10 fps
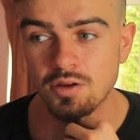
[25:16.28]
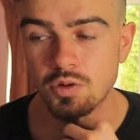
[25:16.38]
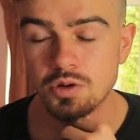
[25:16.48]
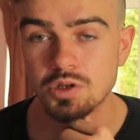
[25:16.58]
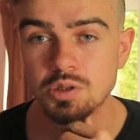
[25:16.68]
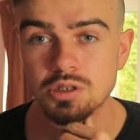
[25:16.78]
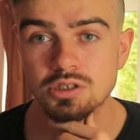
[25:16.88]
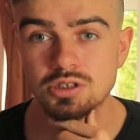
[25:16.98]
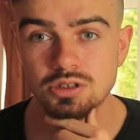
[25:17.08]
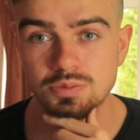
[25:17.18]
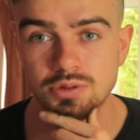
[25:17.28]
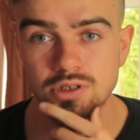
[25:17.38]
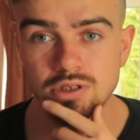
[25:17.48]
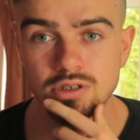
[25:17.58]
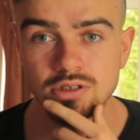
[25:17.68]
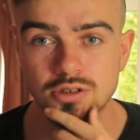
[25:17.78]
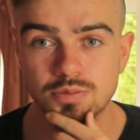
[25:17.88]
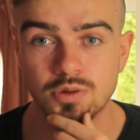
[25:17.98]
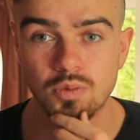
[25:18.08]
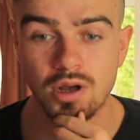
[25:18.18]
we were doing super,
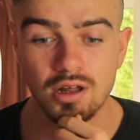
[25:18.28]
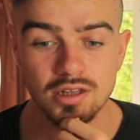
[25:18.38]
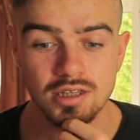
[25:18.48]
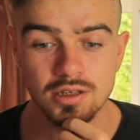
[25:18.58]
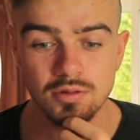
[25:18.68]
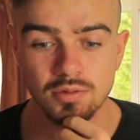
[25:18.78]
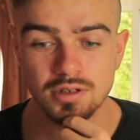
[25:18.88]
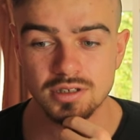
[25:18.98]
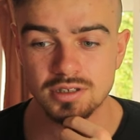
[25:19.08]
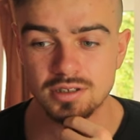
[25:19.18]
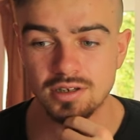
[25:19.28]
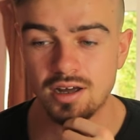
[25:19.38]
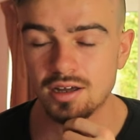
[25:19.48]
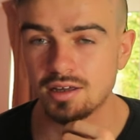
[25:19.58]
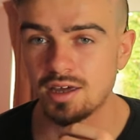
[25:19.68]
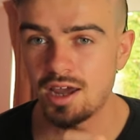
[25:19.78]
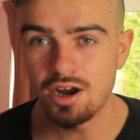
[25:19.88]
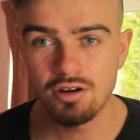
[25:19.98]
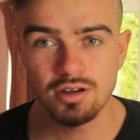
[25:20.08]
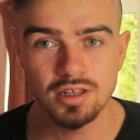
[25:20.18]
super well. He was not
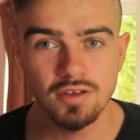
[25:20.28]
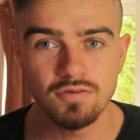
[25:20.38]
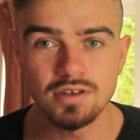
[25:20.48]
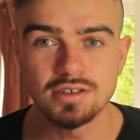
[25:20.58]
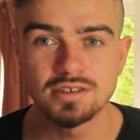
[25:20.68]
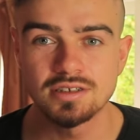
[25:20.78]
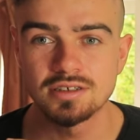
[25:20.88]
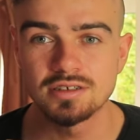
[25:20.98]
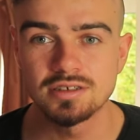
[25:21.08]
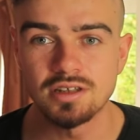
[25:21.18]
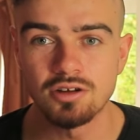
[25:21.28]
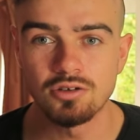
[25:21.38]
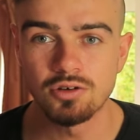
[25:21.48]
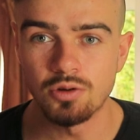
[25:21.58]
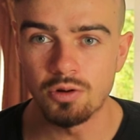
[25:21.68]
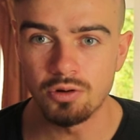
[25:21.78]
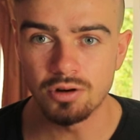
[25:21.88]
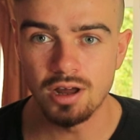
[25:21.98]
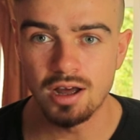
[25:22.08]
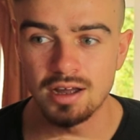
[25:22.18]
caring if he stuttered
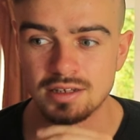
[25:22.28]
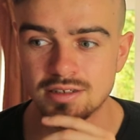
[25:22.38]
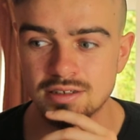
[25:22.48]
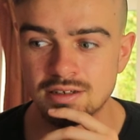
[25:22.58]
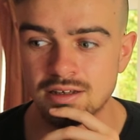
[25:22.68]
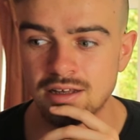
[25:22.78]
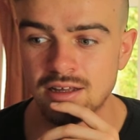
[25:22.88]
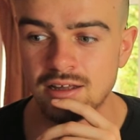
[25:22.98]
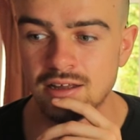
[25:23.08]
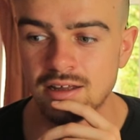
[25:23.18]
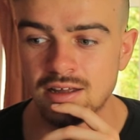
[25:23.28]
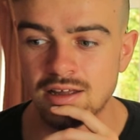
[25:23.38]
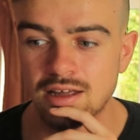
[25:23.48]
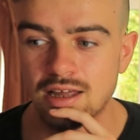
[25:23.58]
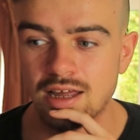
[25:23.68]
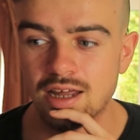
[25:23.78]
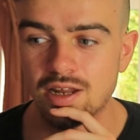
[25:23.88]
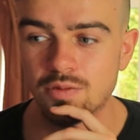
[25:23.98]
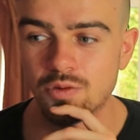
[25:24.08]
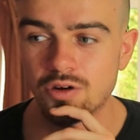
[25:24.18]
or not.
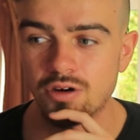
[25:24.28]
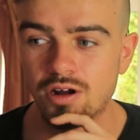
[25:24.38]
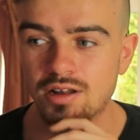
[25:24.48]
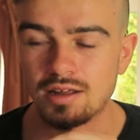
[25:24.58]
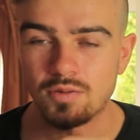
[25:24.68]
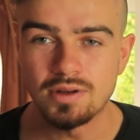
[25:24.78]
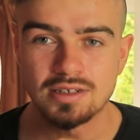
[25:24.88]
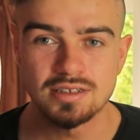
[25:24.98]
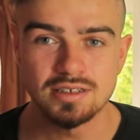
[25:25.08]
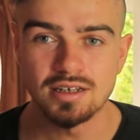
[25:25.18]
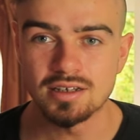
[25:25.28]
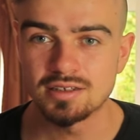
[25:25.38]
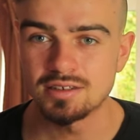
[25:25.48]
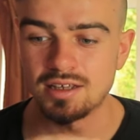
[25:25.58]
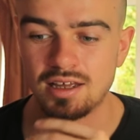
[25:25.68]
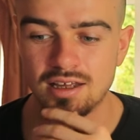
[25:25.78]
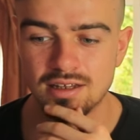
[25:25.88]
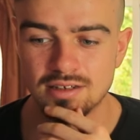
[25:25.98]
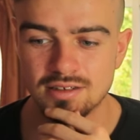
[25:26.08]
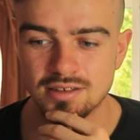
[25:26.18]
And we were on like week six,
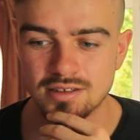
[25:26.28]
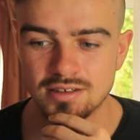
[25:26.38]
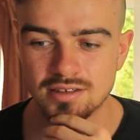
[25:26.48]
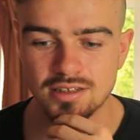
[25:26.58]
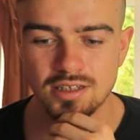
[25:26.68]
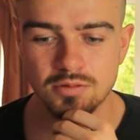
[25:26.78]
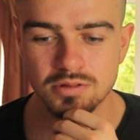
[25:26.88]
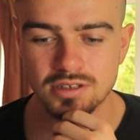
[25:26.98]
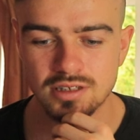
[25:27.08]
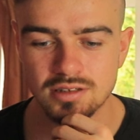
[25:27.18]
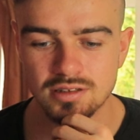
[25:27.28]
and he was